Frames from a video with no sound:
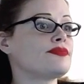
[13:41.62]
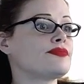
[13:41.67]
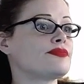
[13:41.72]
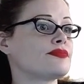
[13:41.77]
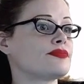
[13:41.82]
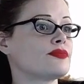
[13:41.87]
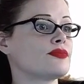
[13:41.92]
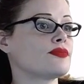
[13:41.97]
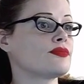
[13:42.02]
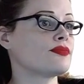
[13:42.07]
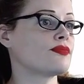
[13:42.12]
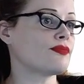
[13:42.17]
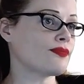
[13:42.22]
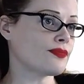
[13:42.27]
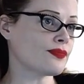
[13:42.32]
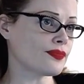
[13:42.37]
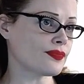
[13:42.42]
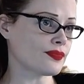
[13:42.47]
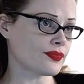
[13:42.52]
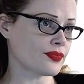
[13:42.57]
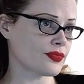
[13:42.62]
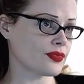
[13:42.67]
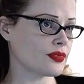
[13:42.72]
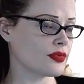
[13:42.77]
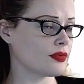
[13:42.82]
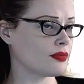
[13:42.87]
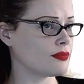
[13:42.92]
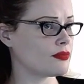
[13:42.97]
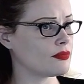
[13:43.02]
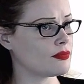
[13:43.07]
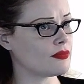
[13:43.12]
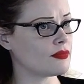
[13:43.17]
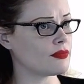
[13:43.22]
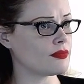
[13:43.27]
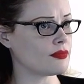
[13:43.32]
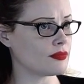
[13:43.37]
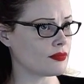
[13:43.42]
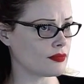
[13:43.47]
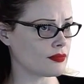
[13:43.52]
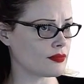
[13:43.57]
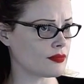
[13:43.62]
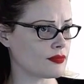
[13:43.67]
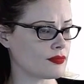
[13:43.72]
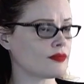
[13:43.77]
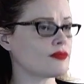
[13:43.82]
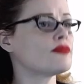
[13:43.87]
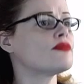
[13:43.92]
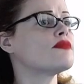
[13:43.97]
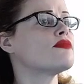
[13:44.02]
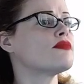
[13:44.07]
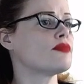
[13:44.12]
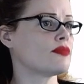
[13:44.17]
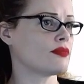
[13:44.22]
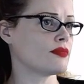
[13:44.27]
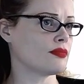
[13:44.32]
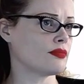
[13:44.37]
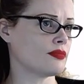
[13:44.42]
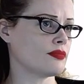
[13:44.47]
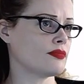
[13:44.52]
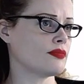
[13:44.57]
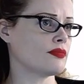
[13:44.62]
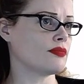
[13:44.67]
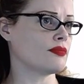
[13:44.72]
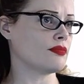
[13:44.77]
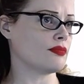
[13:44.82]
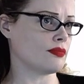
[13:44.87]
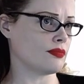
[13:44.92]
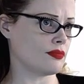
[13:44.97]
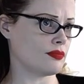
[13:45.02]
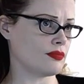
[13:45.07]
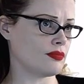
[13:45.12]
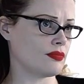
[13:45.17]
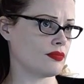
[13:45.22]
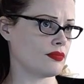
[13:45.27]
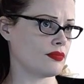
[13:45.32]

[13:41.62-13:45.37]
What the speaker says: No one is speaking in this clip.